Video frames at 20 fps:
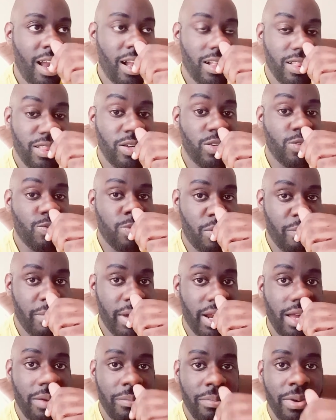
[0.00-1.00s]
close for a
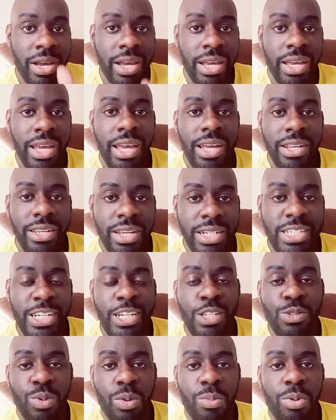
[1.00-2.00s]
minute, but the
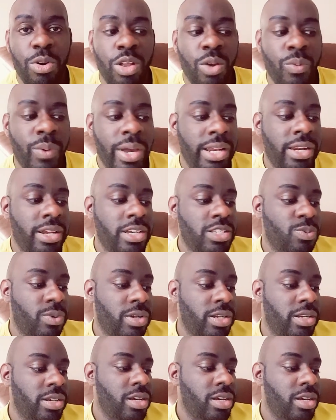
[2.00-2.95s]
Chiefs will pull away in this one.